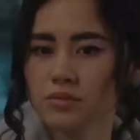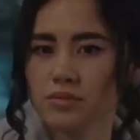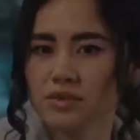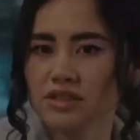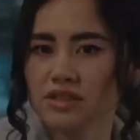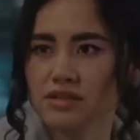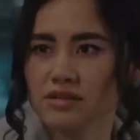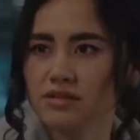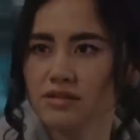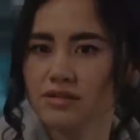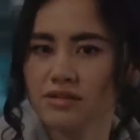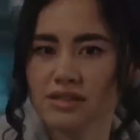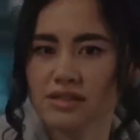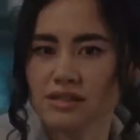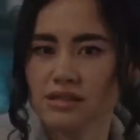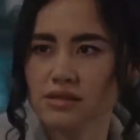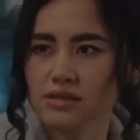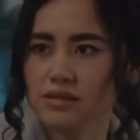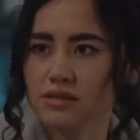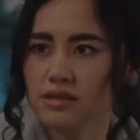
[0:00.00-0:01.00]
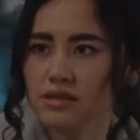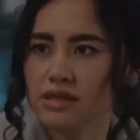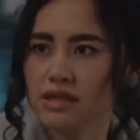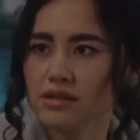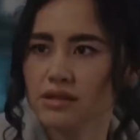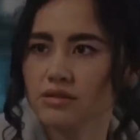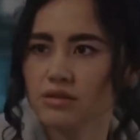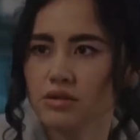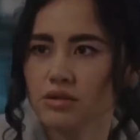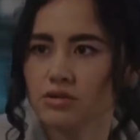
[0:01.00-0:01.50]
But this isn't the
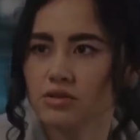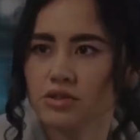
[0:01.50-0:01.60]
end, though.